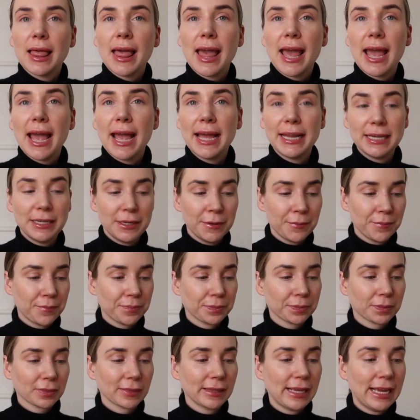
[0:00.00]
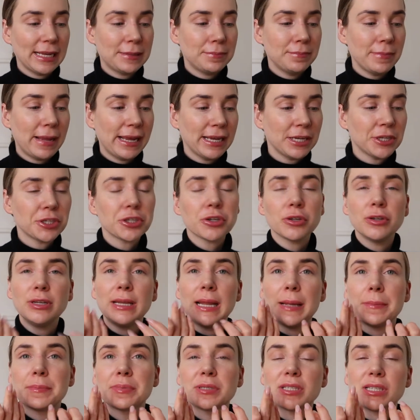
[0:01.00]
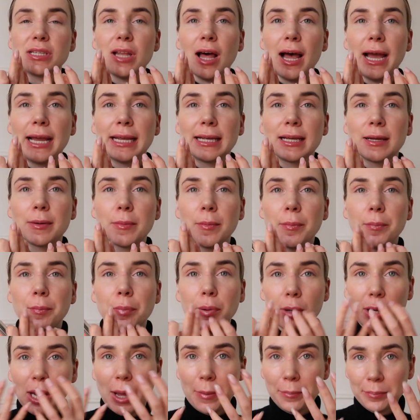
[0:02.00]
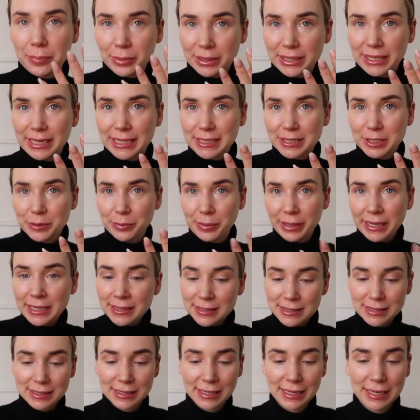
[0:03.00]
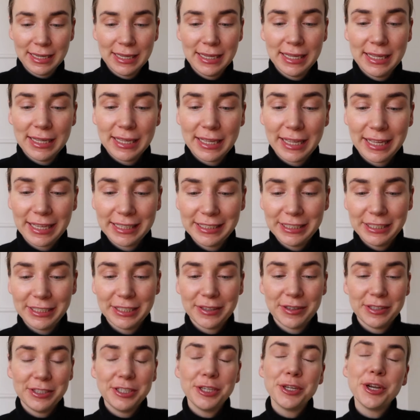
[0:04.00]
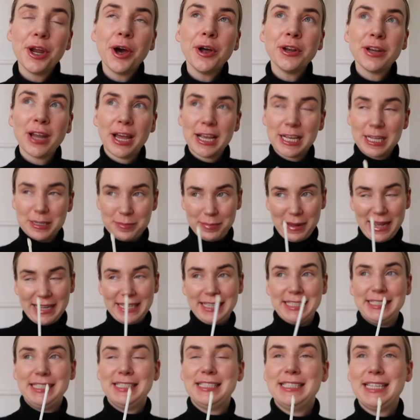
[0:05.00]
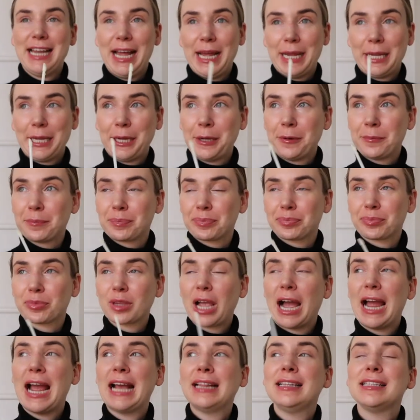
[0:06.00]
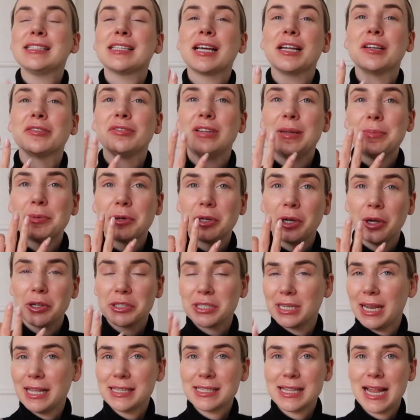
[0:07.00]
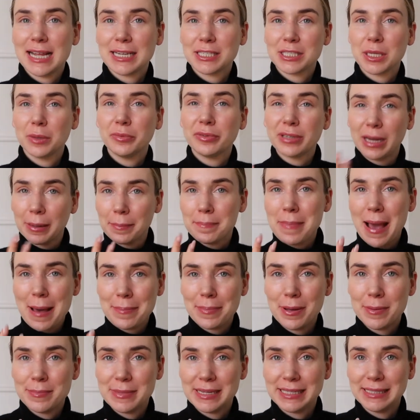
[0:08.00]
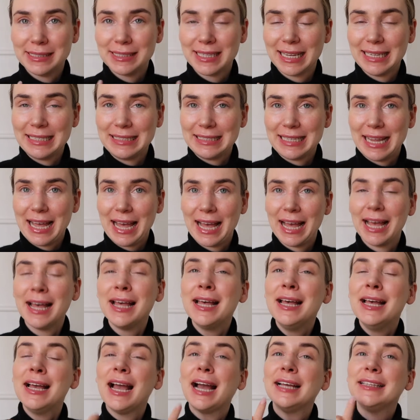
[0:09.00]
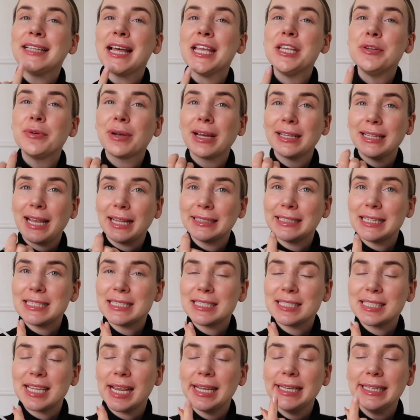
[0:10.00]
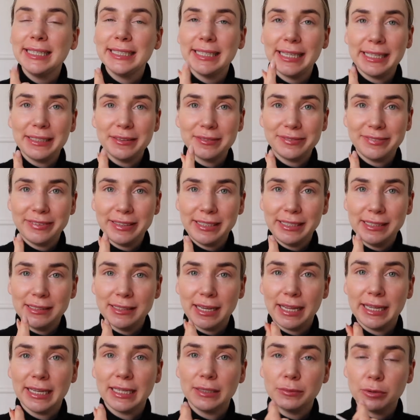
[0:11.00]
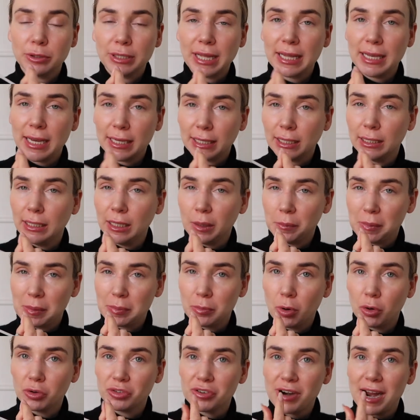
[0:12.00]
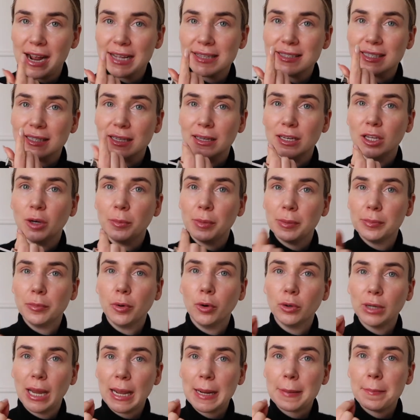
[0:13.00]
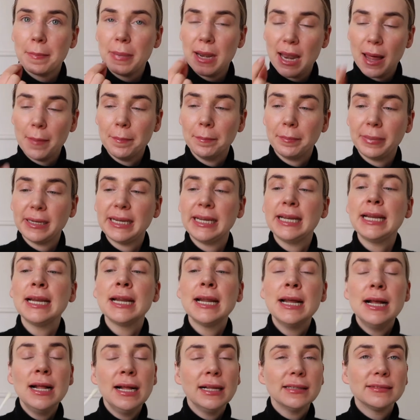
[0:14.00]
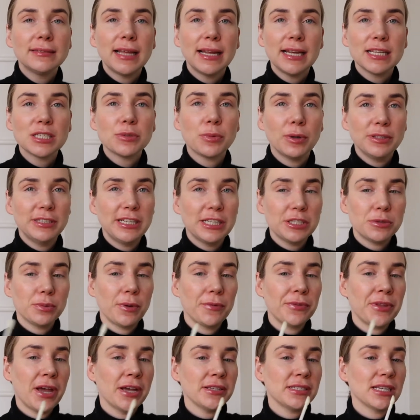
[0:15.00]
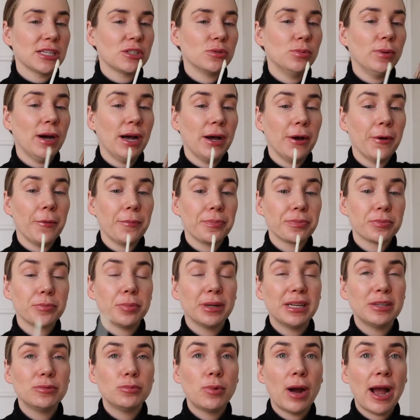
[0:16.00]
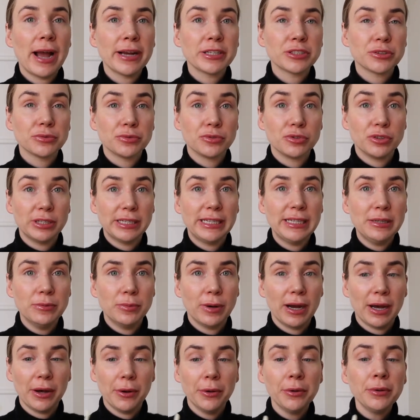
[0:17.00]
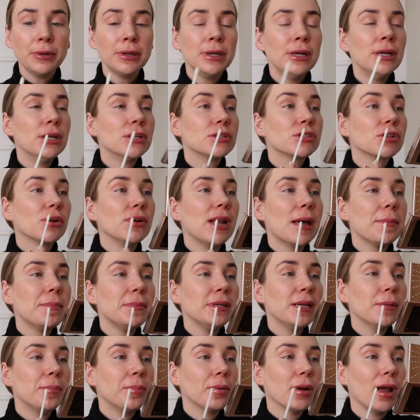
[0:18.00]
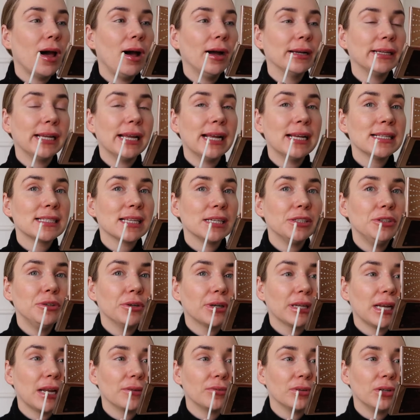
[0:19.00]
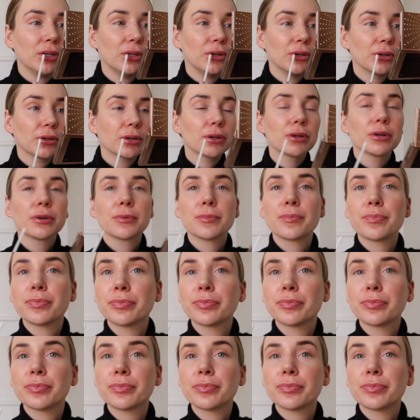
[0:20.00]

And it makes your lips like plump a little bit. You know, like back in the day, I had this kind of lip gloss. And it has like something like peppermint in there. And then you get like this tingling feeling. And it would get like a little bit more red. And a little bit more like plumpy. That is what this one does as well. But it works really well. So let me apply it and you can have a look.